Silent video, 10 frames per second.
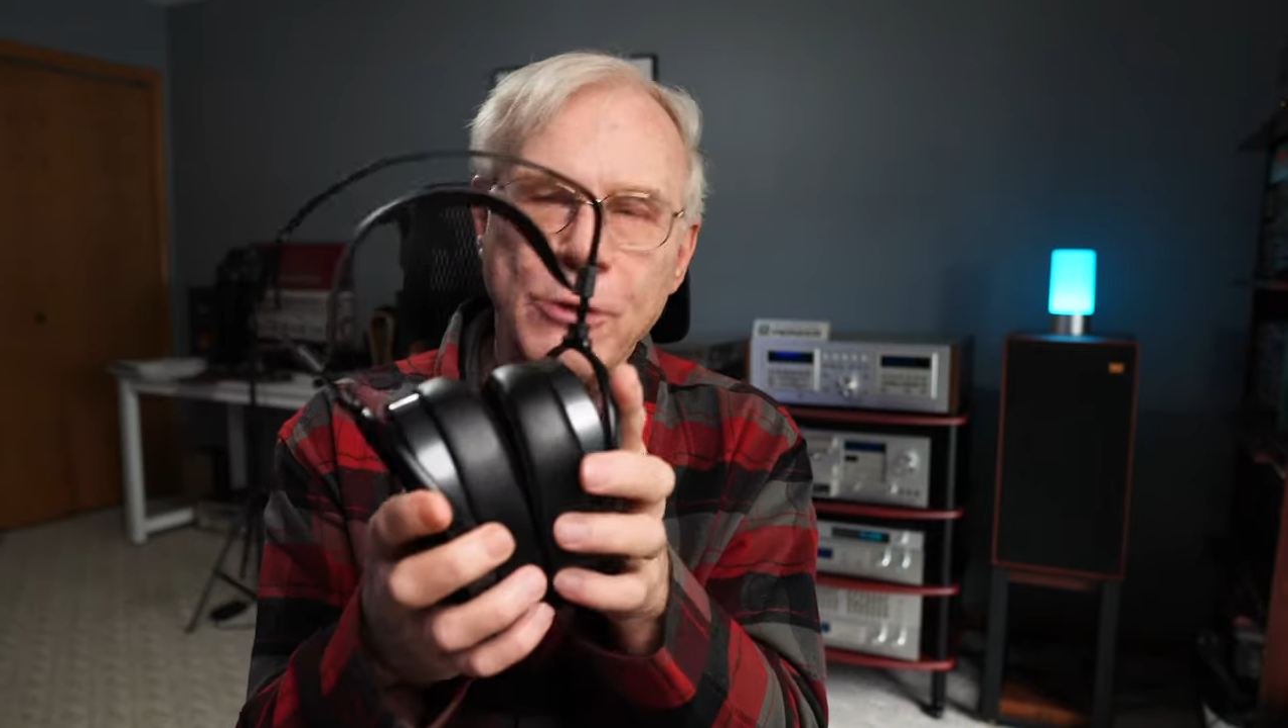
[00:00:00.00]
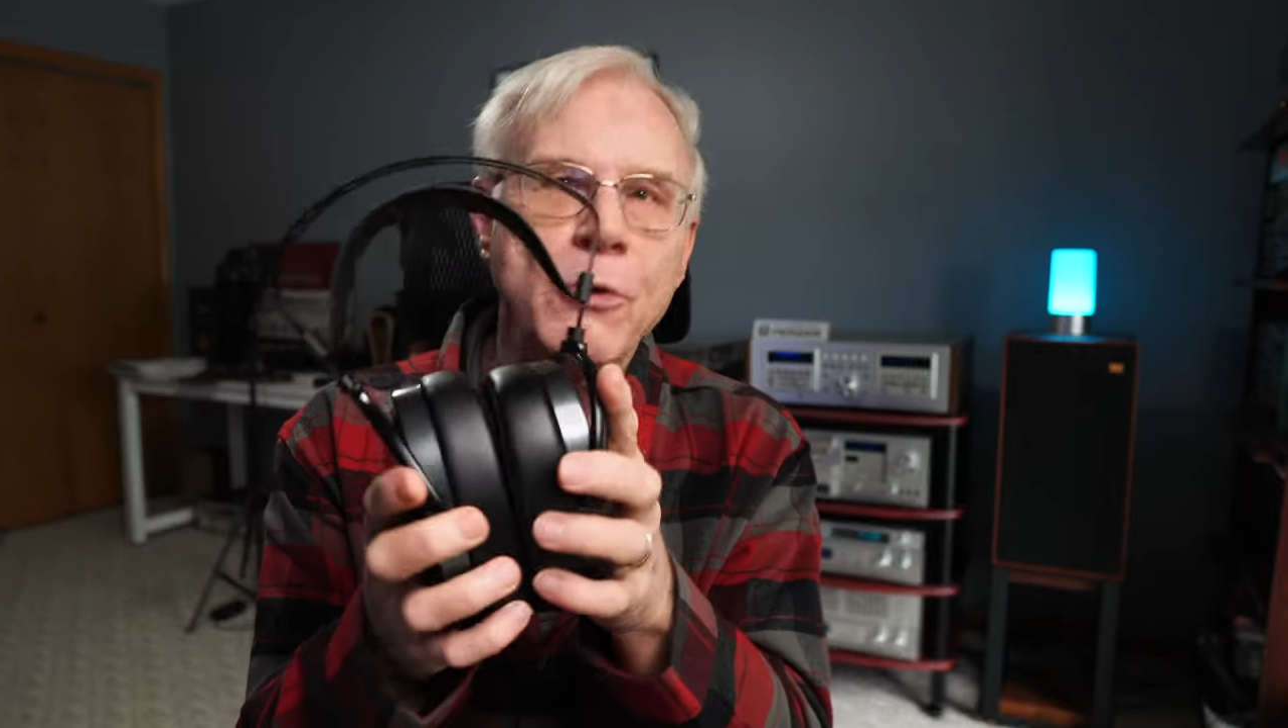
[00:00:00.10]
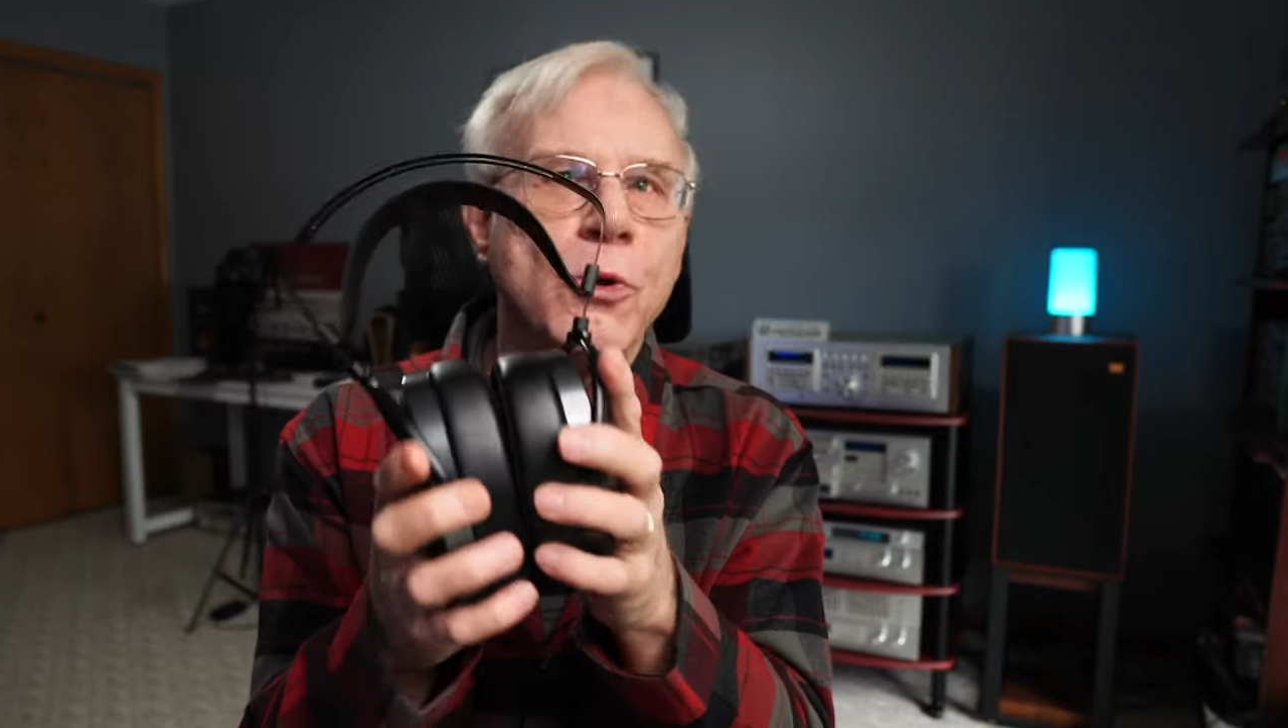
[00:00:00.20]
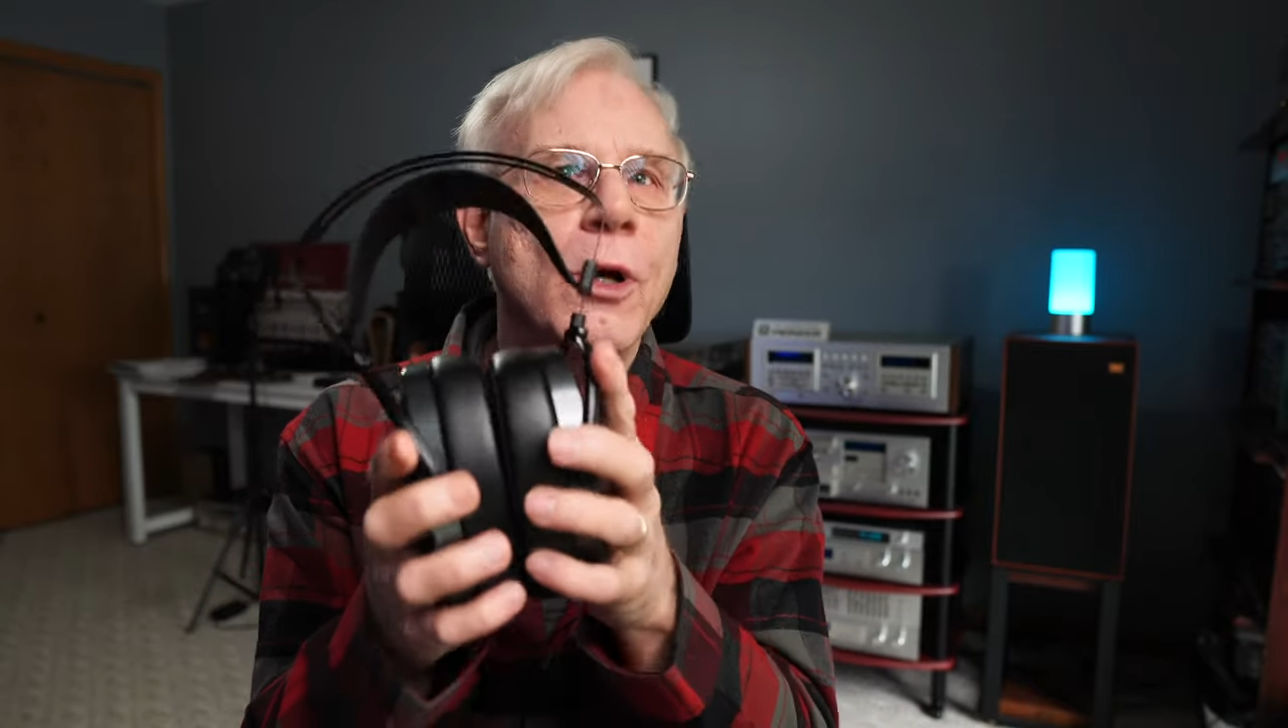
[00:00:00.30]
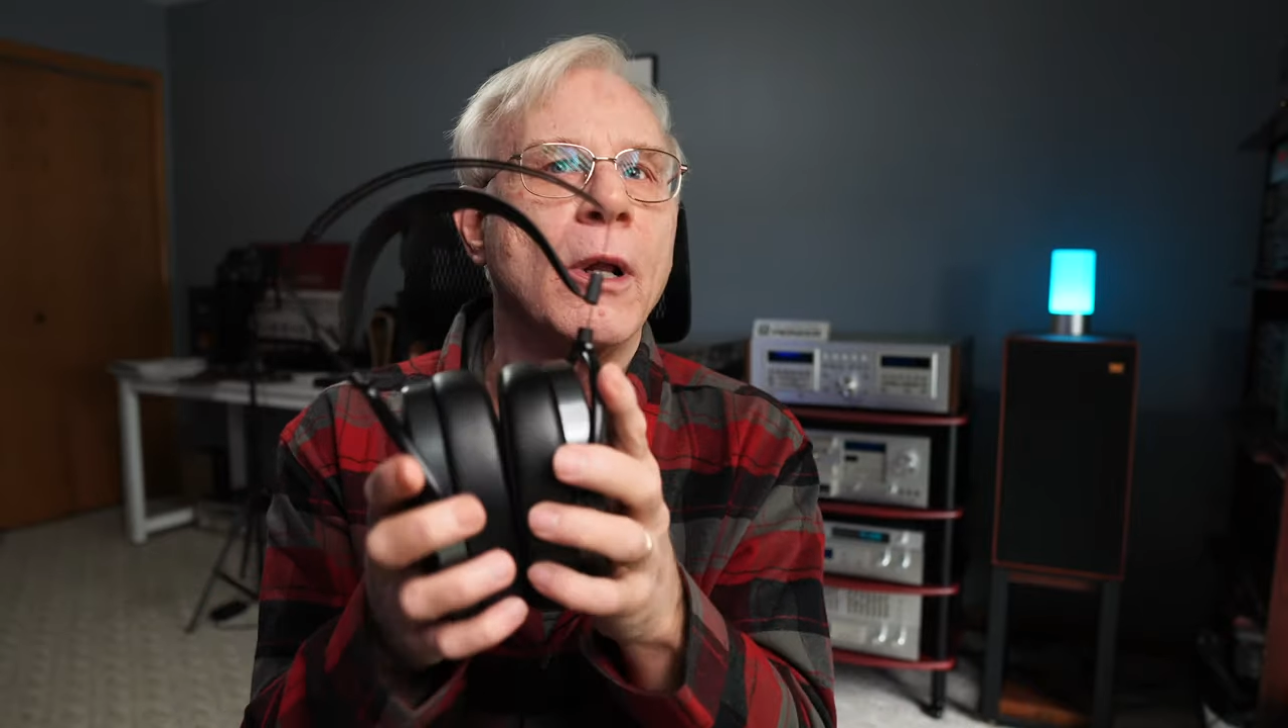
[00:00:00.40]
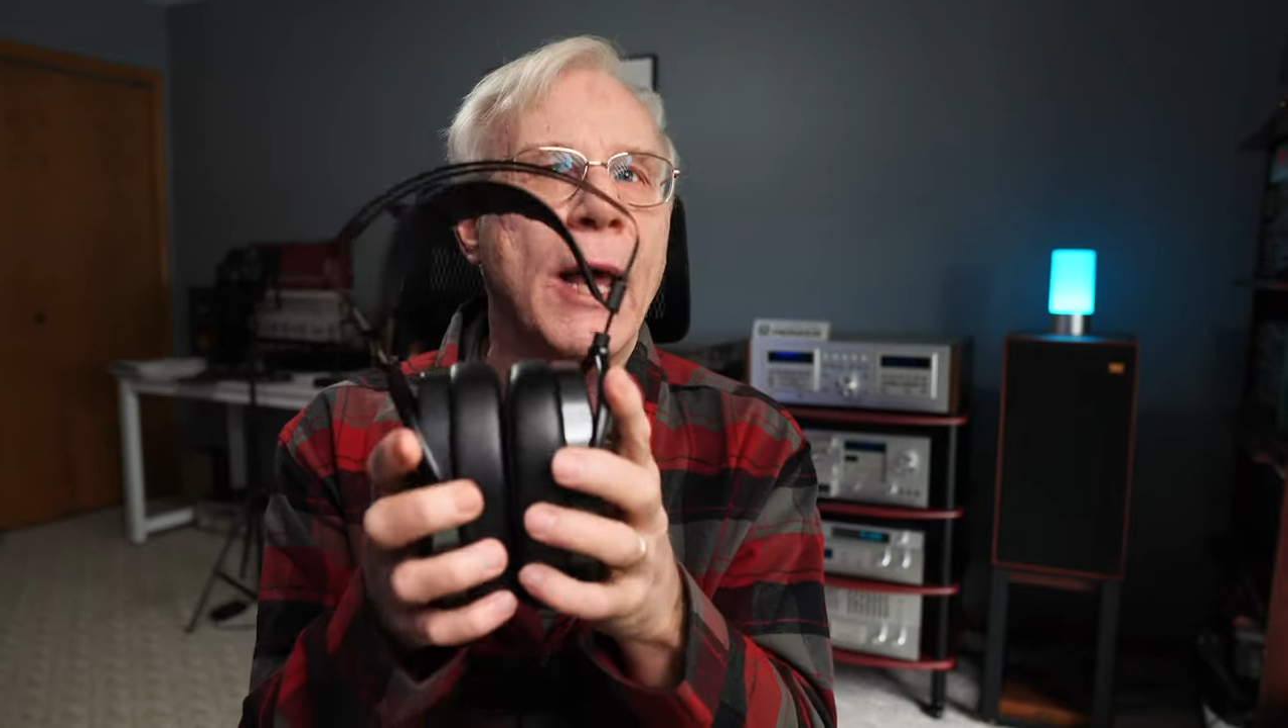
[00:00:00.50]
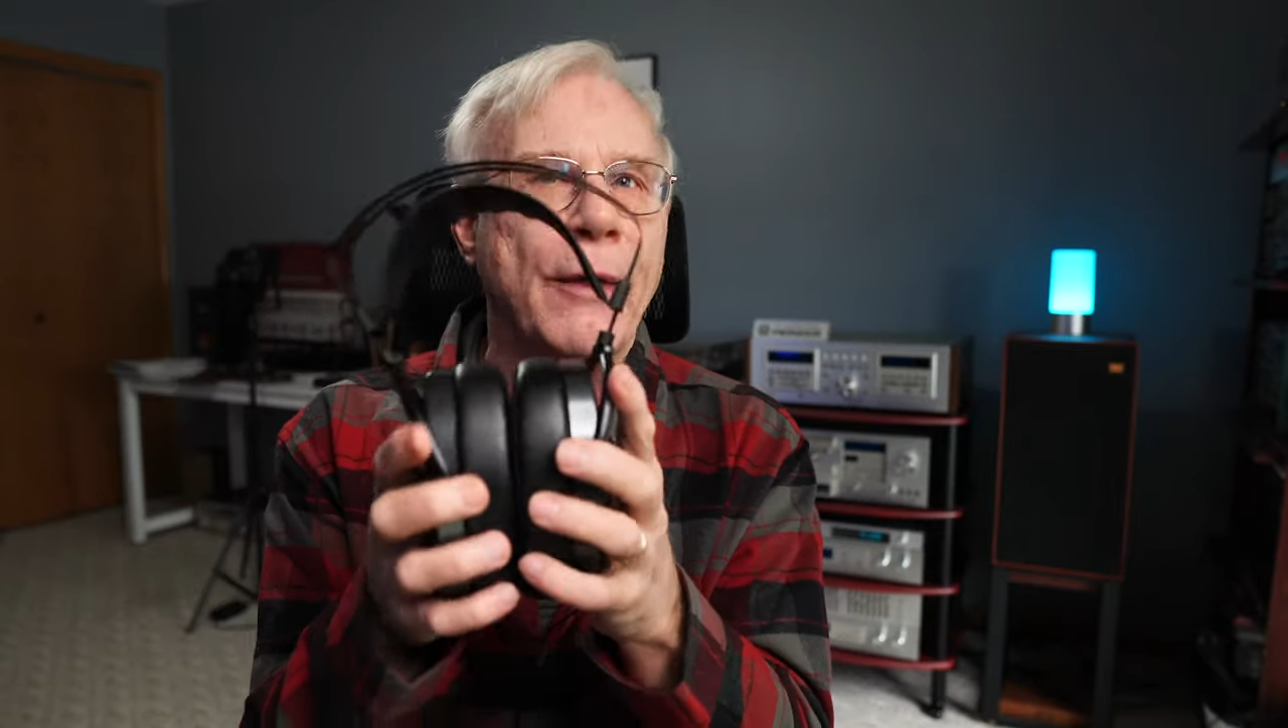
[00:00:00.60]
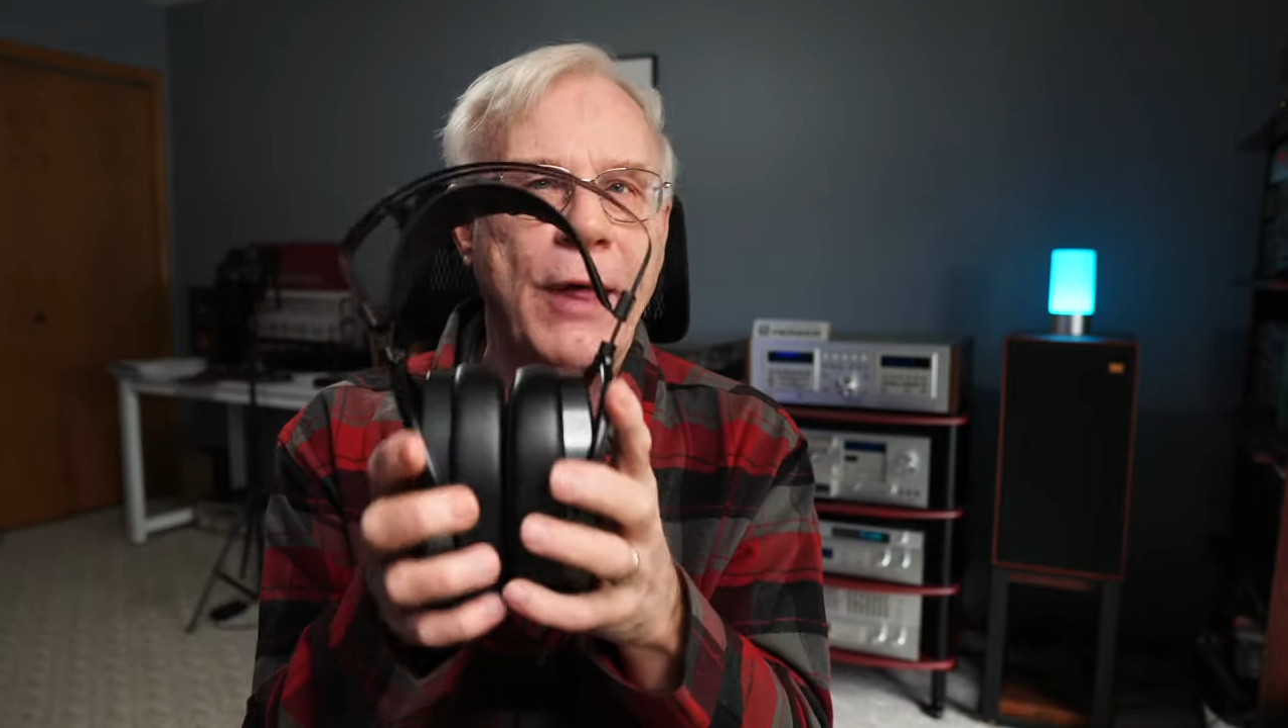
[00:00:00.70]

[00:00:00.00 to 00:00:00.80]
do look like